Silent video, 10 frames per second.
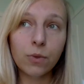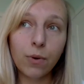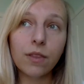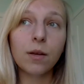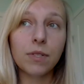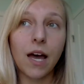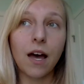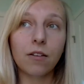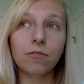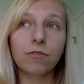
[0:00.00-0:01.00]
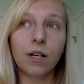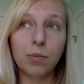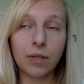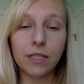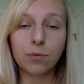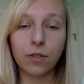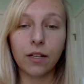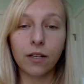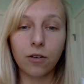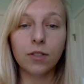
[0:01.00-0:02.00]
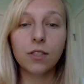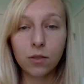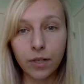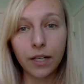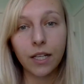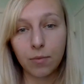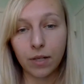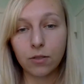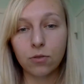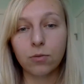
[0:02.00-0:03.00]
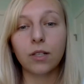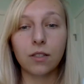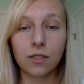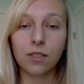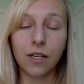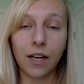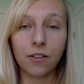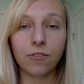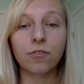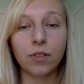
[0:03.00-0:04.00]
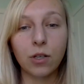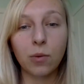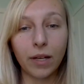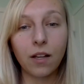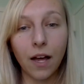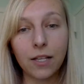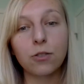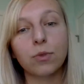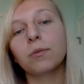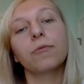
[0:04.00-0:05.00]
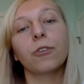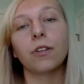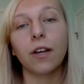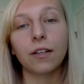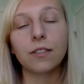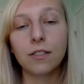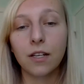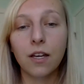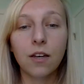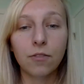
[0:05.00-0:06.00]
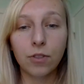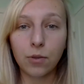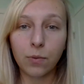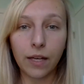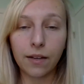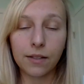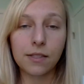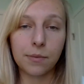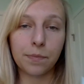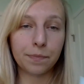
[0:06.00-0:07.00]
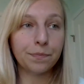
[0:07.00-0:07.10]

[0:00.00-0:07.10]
we want them to have a place where they know this is where I keep my schoolwork. This is kind of, my classroom for the next few weeks.